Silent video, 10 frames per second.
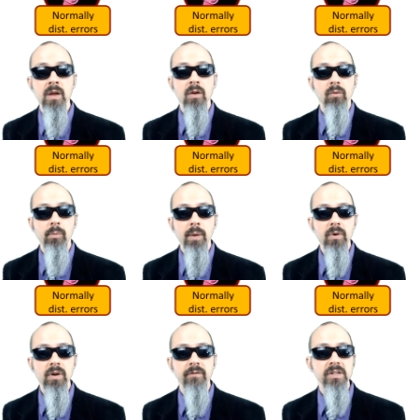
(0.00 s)
Remember,
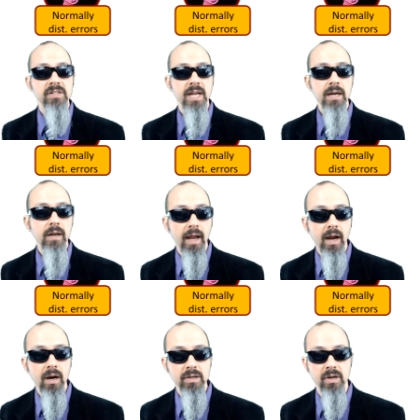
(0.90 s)
if your standard
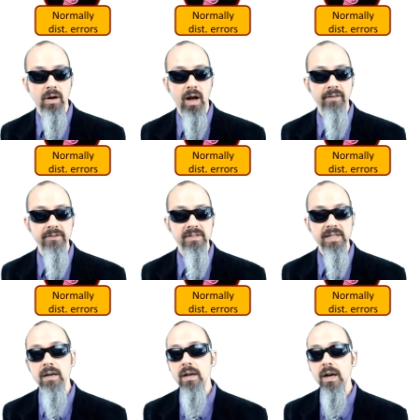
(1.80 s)
errors are off,
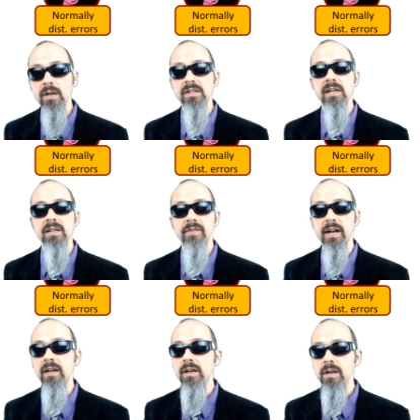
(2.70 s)
standard errors get
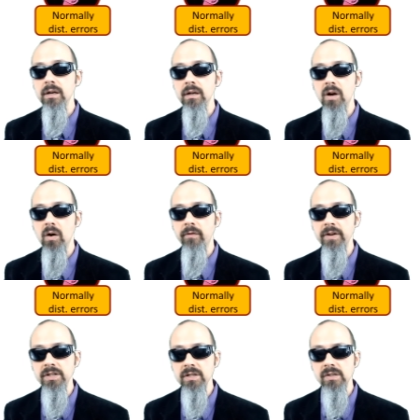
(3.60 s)
divided into your
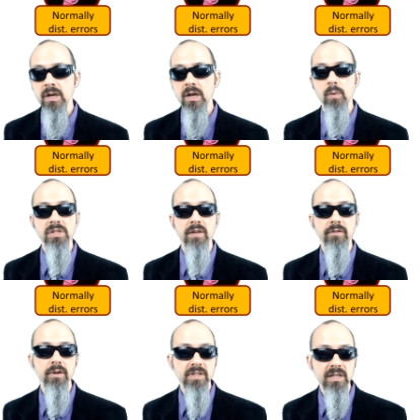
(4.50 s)
coefficients, which give you
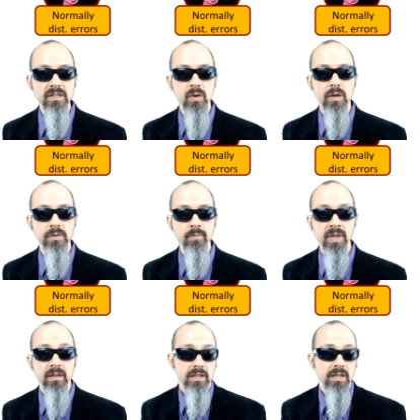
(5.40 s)
your t-scores.
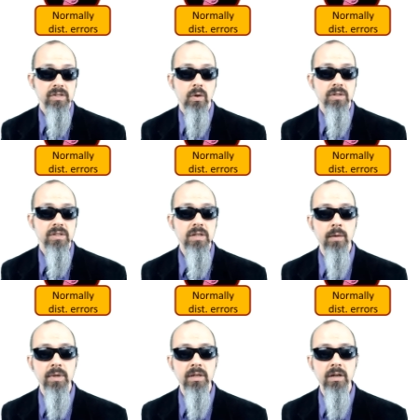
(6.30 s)
T-scores
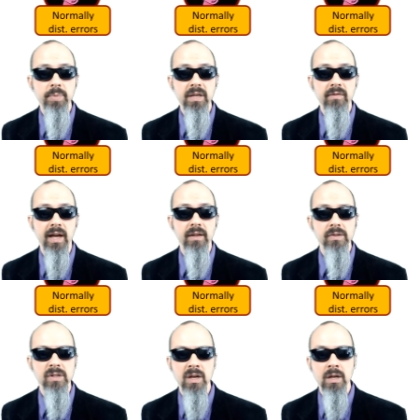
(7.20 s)
determine your
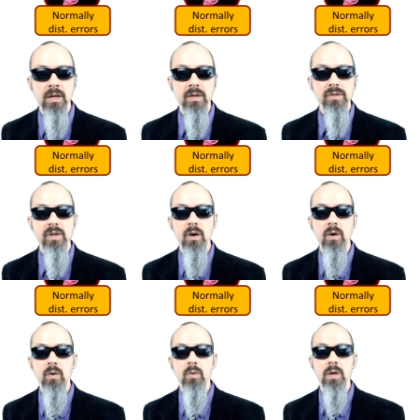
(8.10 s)
p-values. So